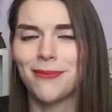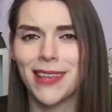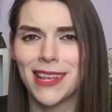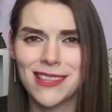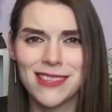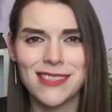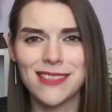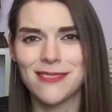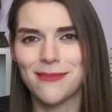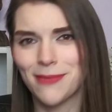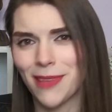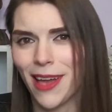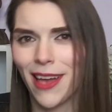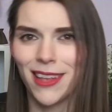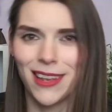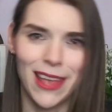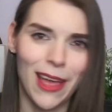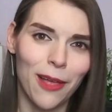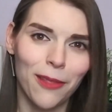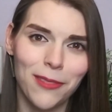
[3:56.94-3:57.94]
that's not
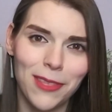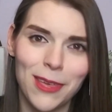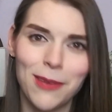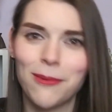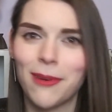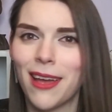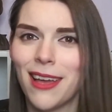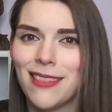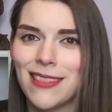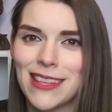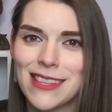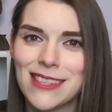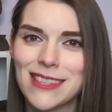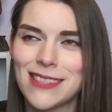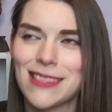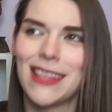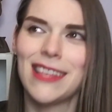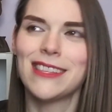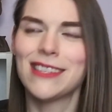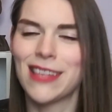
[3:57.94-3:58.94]
healthy, right? That's,
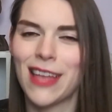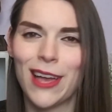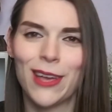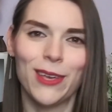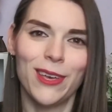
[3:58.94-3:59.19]
that's not